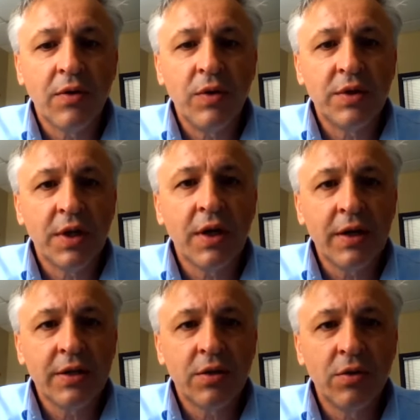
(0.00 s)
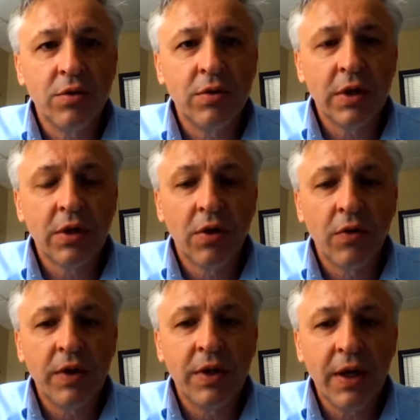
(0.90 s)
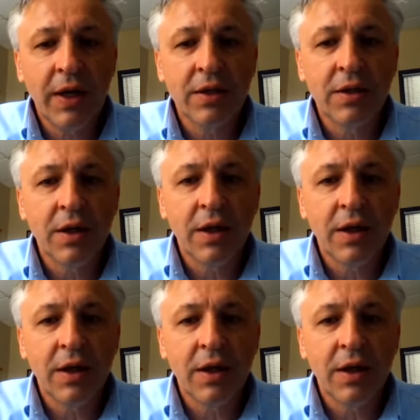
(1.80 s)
with regards to COVID, and